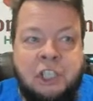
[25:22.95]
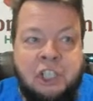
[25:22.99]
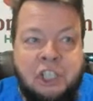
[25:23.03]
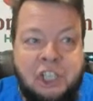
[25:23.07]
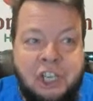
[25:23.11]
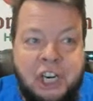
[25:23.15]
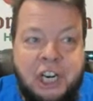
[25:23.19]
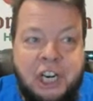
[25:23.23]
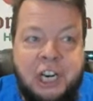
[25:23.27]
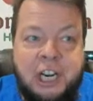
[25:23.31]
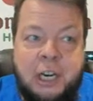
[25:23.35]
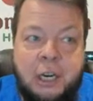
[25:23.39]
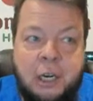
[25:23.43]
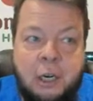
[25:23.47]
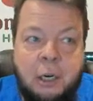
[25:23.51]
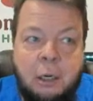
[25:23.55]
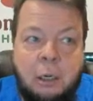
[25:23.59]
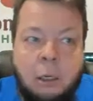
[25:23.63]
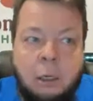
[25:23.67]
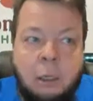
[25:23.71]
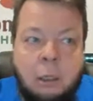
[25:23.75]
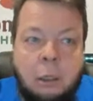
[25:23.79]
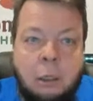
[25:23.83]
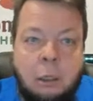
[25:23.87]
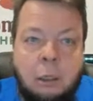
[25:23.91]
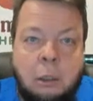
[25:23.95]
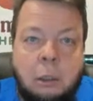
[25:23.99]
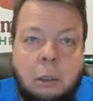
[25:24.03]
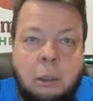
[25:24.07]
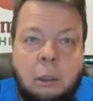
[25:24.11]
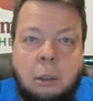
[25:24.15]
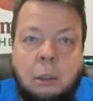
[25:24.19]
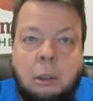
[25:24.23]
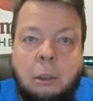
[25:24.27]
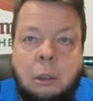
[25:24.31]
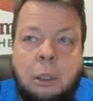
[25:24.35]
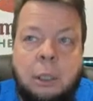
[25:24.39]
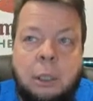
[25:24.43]
chi
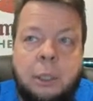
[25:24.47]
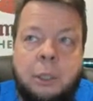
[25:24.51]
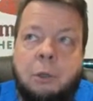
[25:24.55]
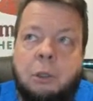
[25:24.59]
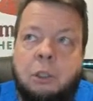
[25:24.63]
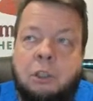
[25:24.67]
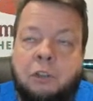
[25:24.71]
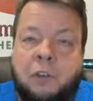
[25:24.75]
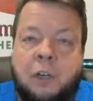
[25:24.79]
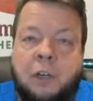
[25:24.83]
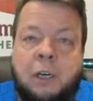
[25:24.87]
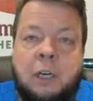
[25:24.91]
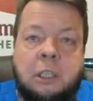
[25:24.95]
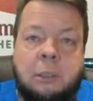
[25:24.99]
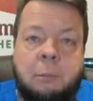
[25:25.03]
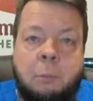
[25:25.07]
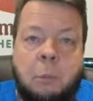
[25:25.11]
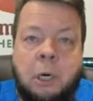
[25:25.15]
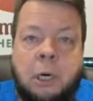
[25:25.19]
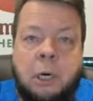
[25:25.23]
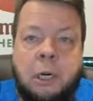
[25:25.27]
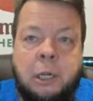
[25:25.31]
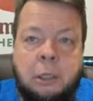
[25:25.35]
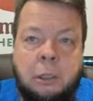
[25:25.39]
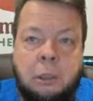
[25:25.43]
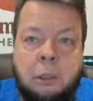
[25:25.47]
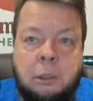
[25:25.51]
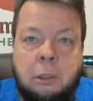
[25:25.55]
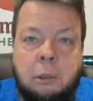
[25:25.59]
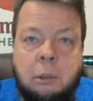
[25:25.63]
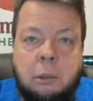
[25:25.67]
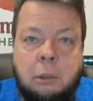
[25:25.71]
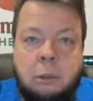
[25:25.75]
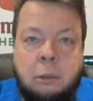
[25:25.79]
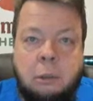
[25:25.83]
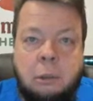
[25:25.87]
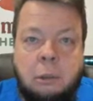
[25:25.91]
in those various meridians.